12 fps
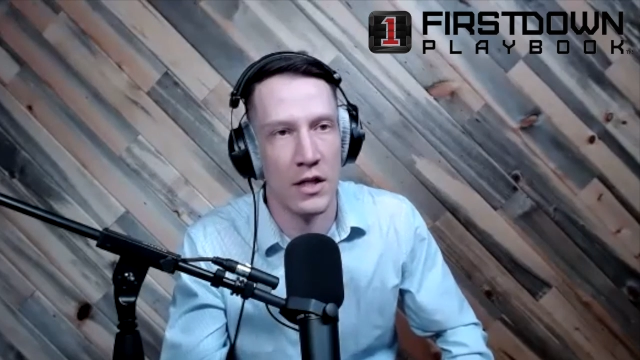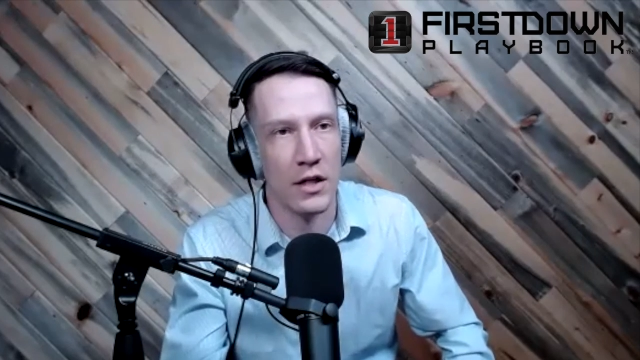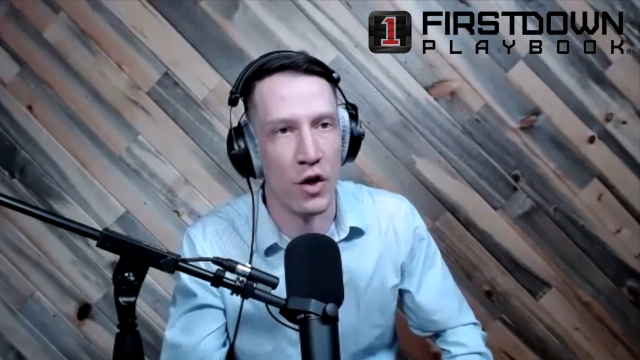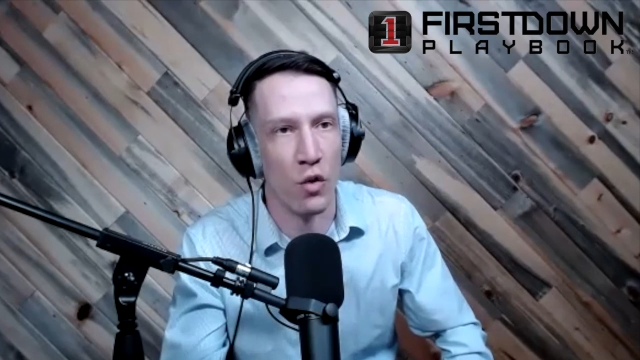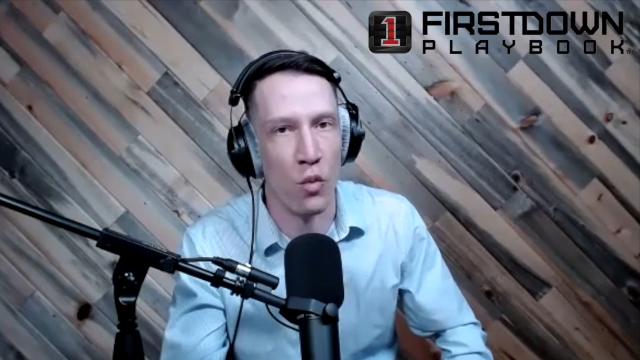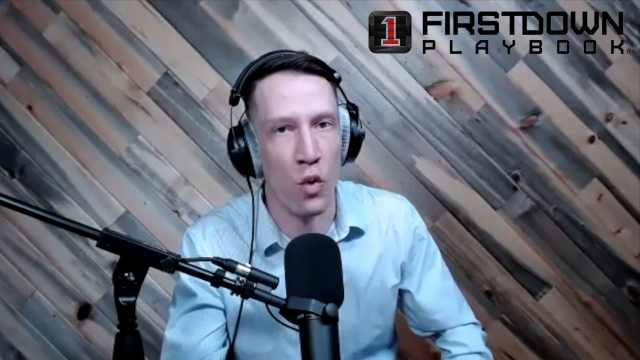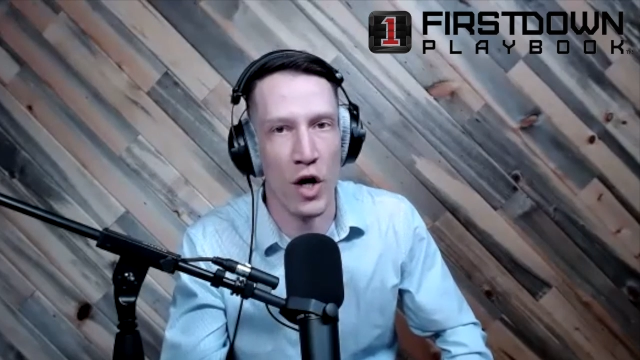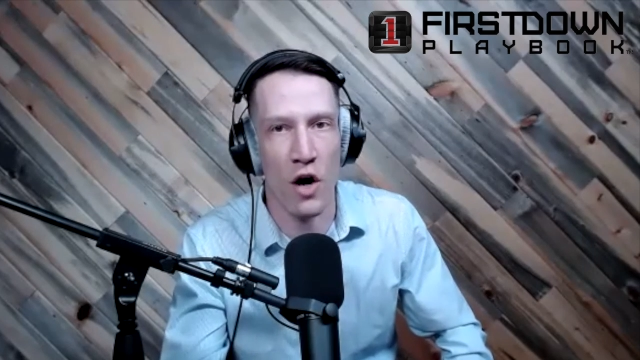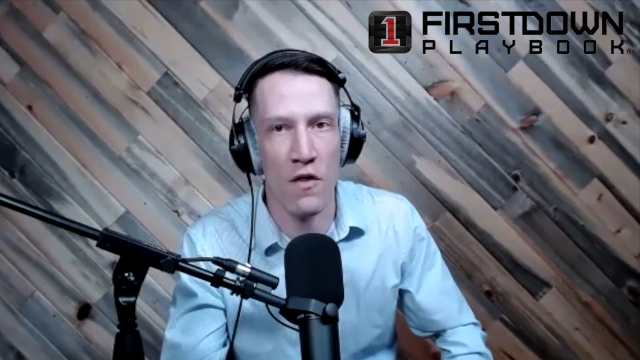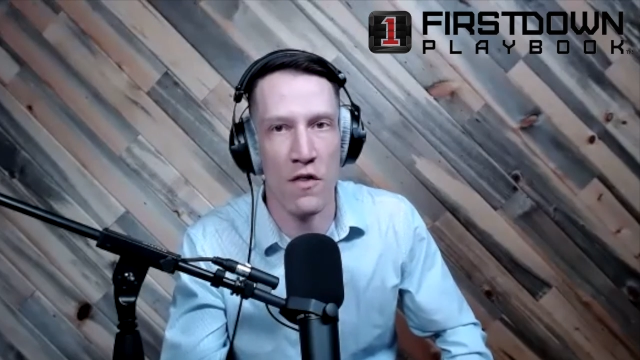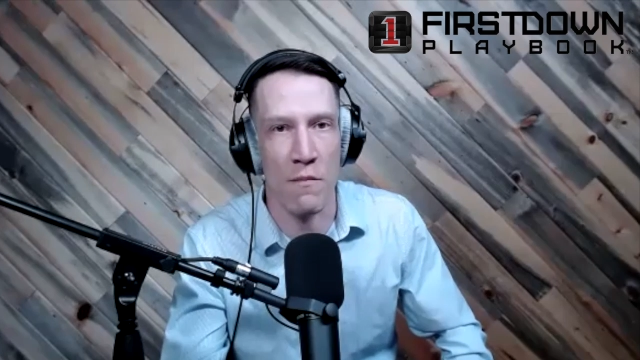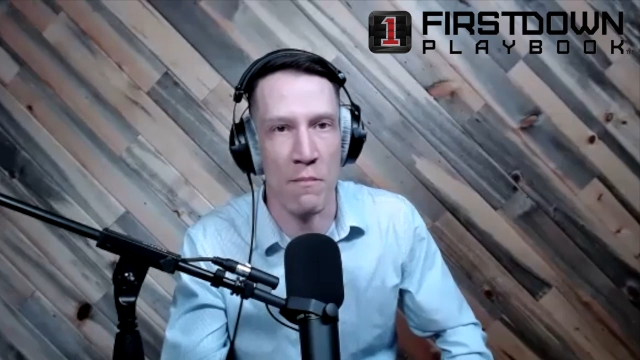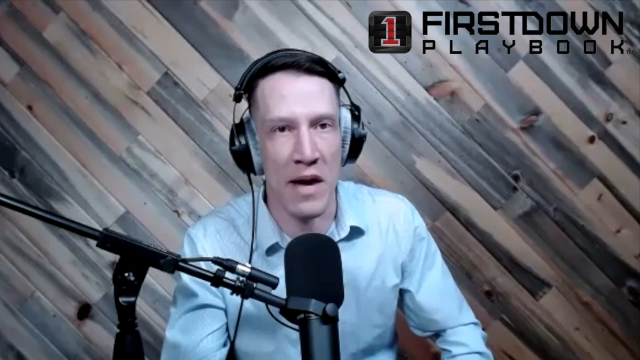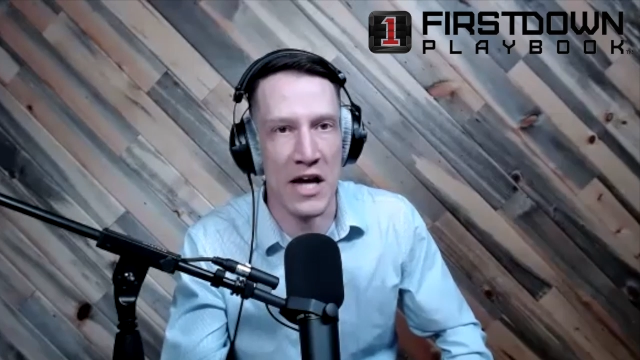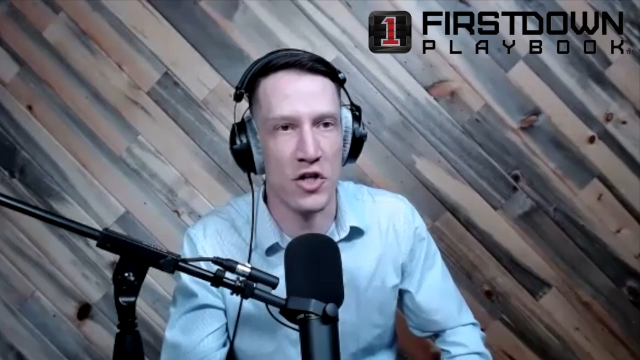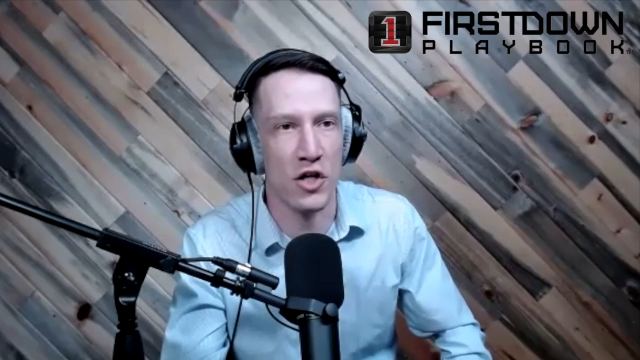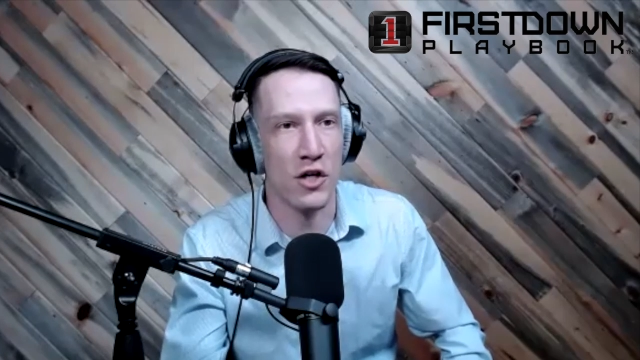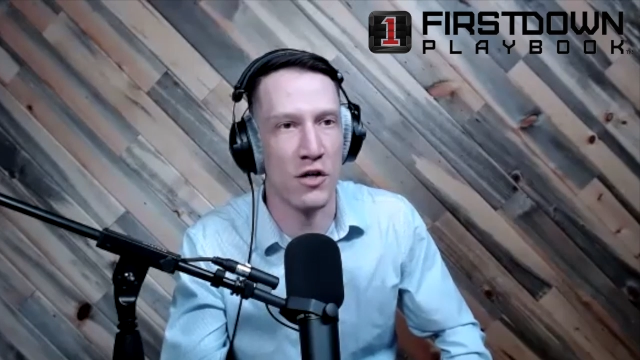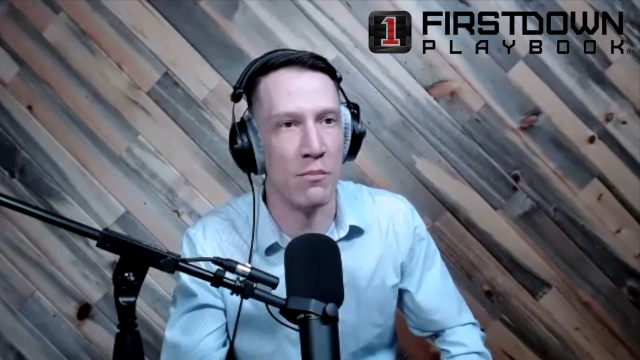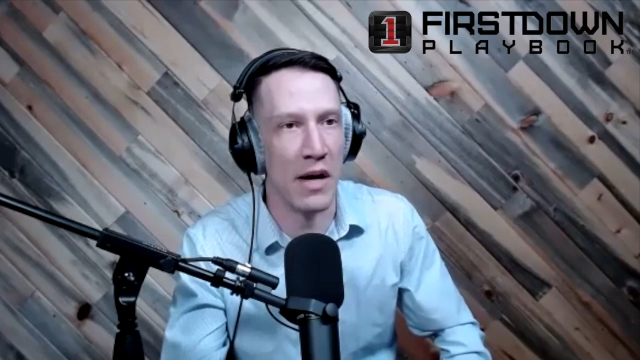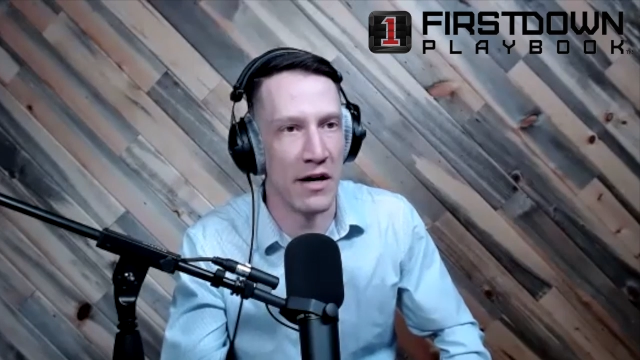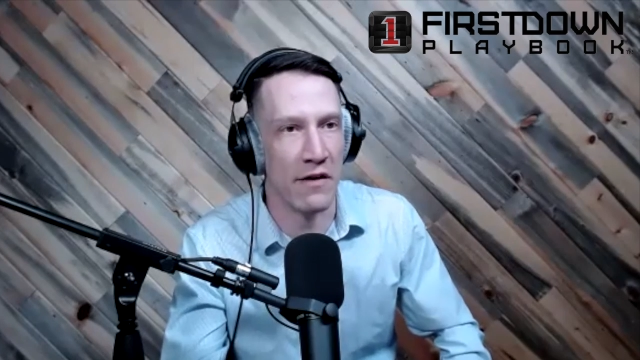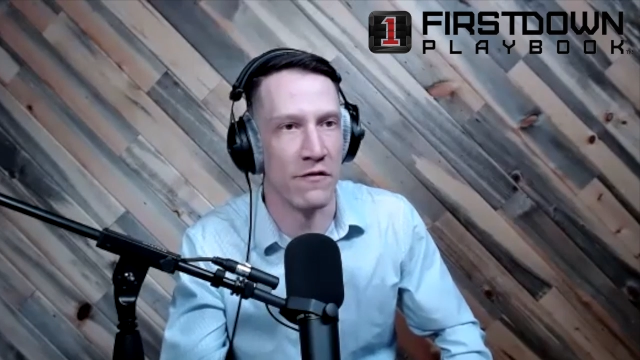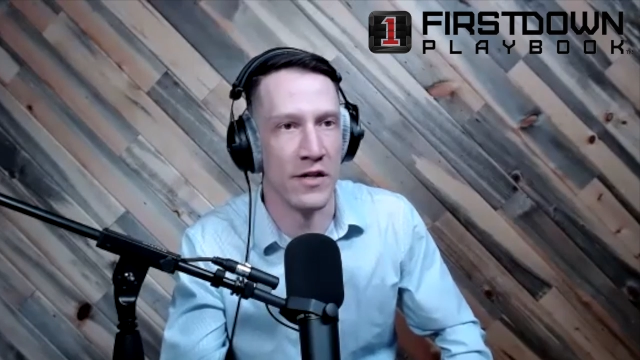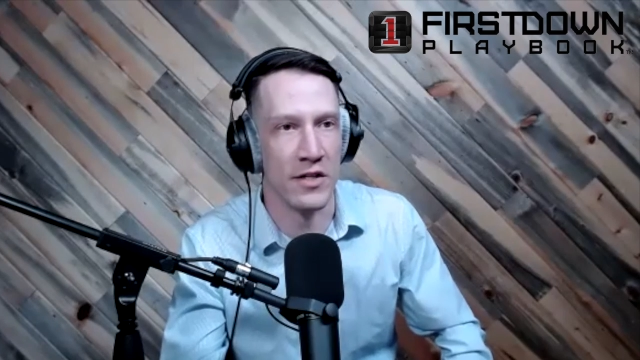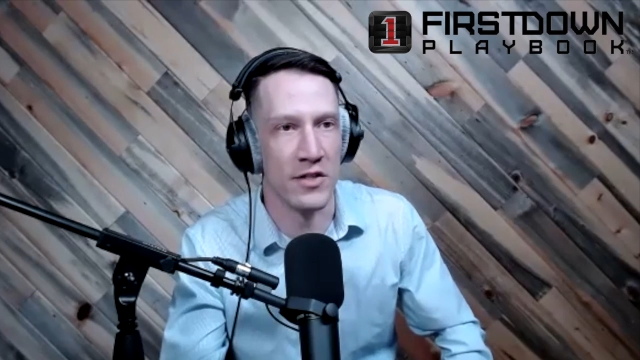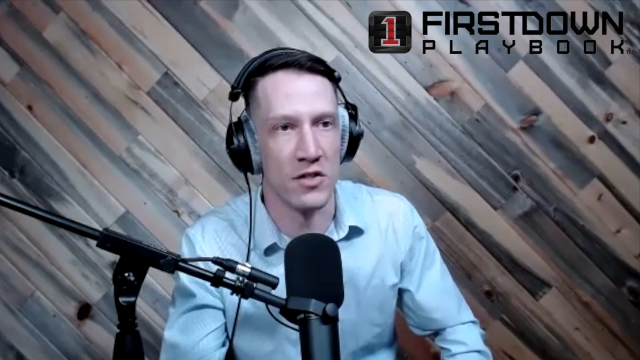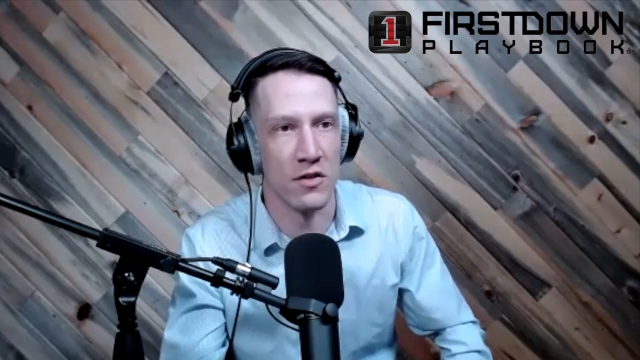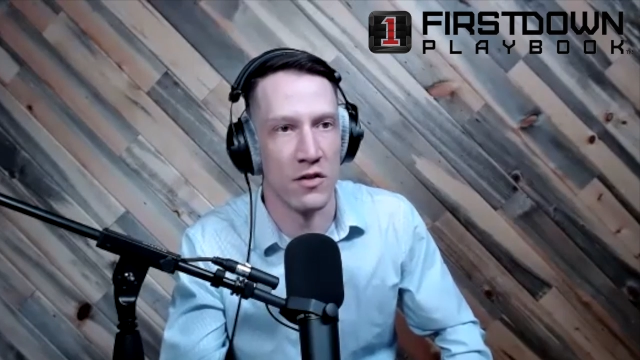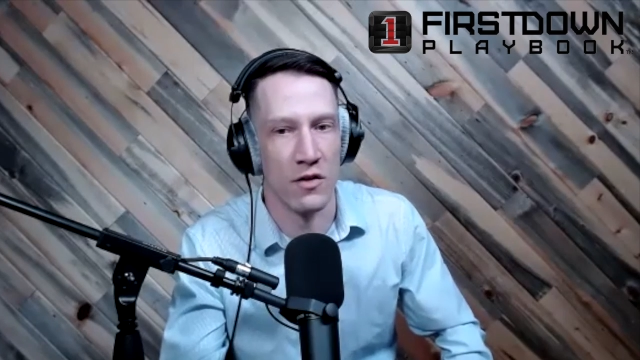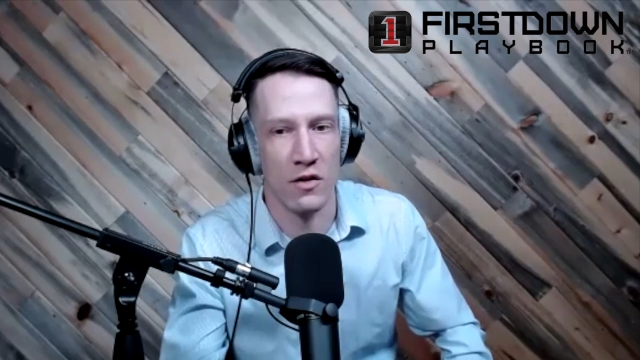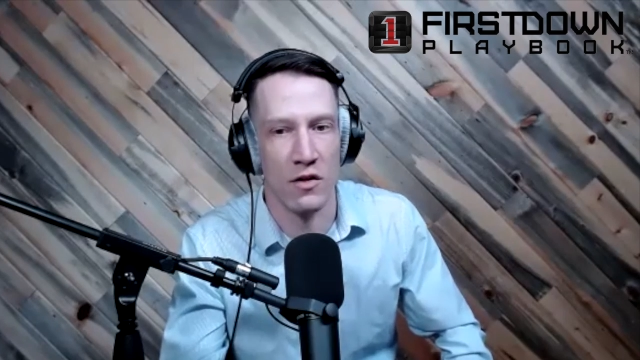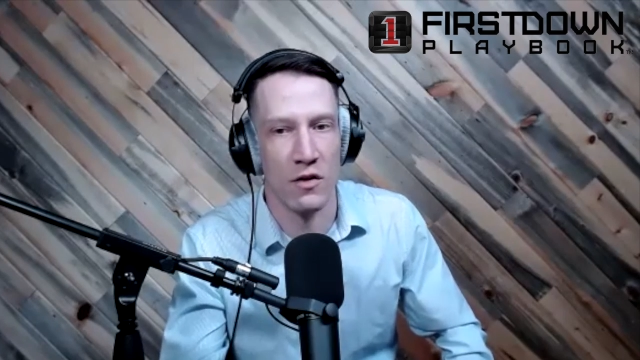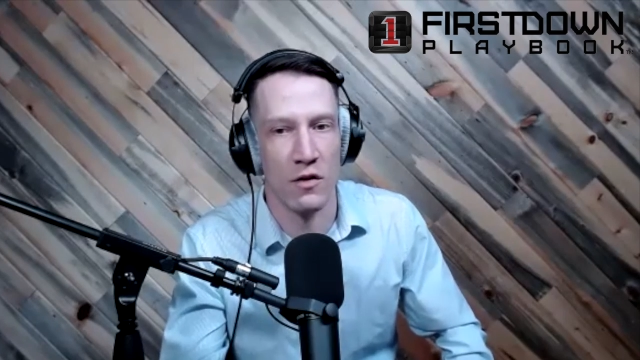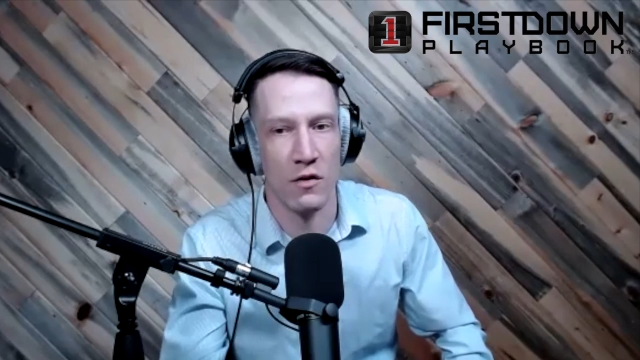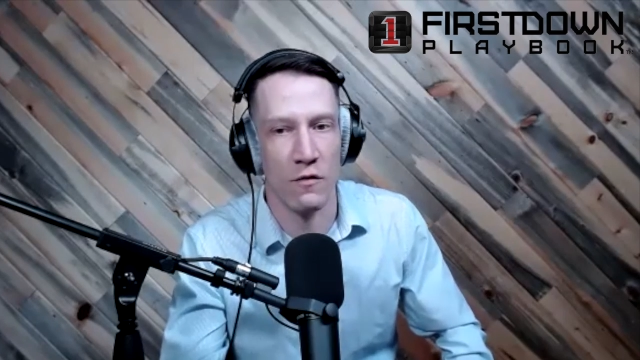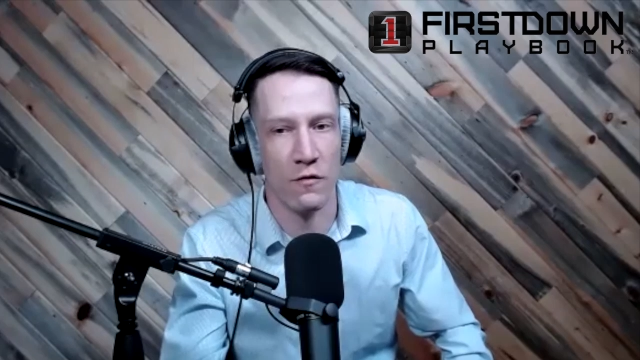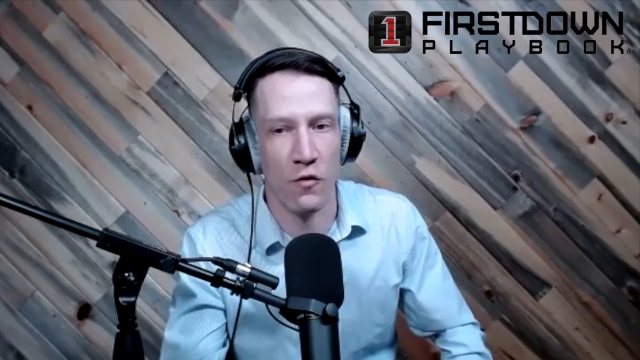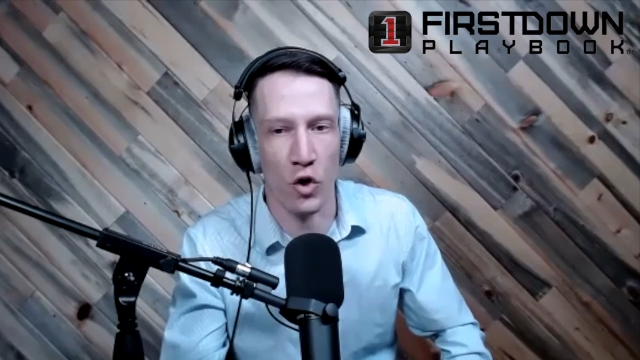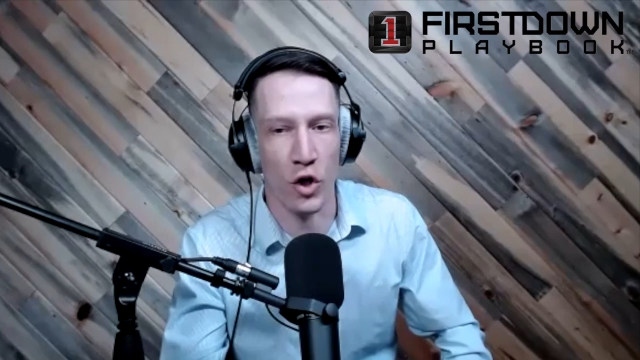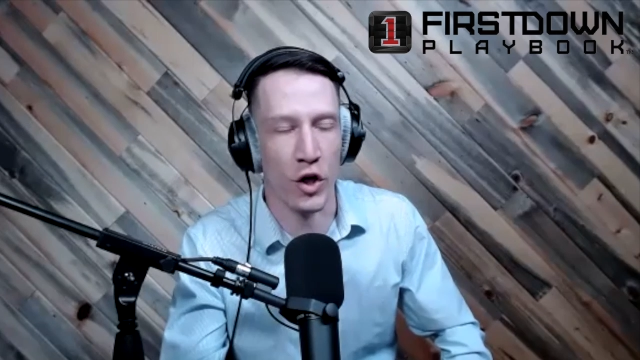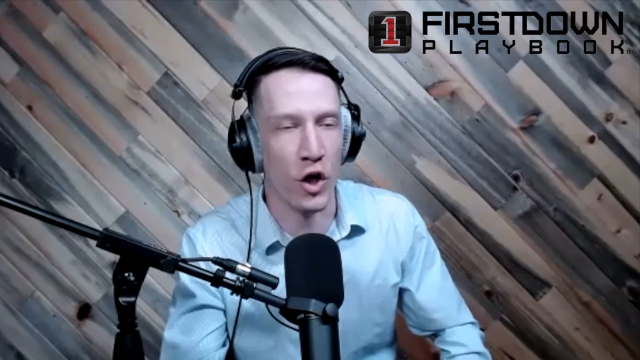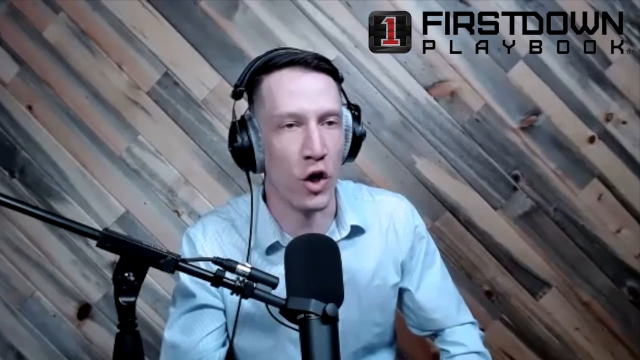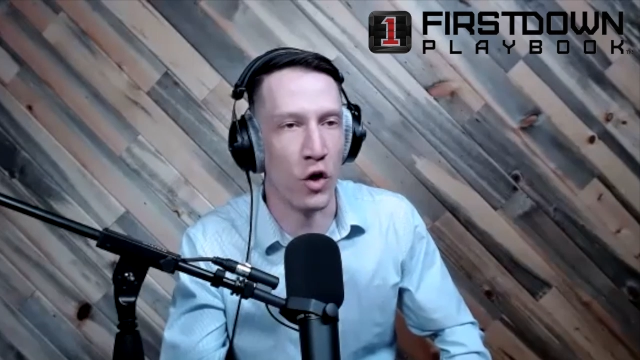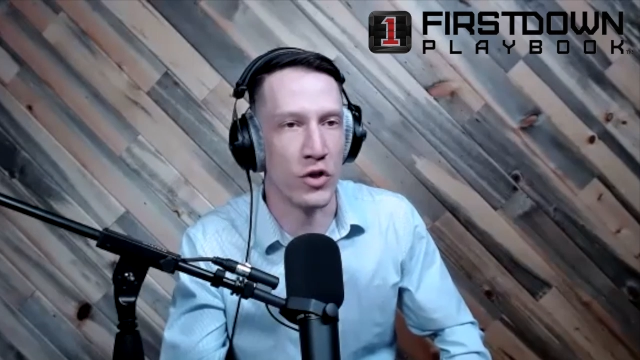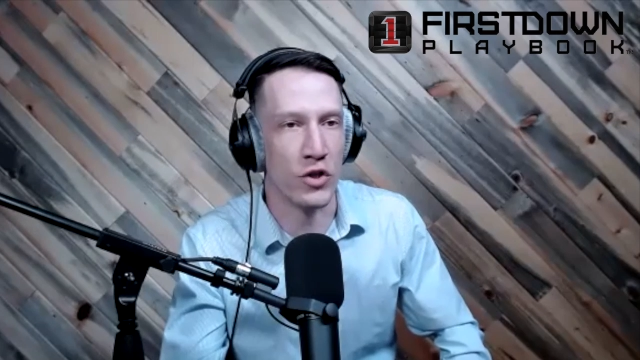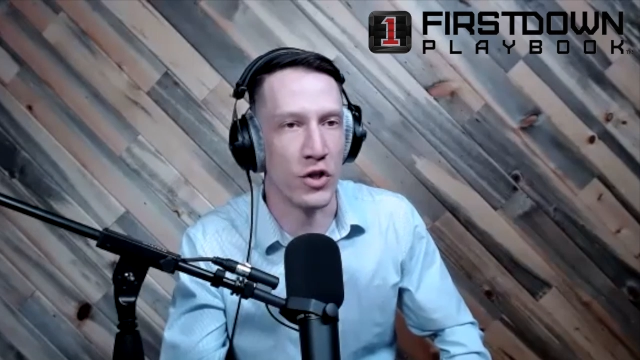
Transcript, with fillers: you know, what are the major benefits for a coach?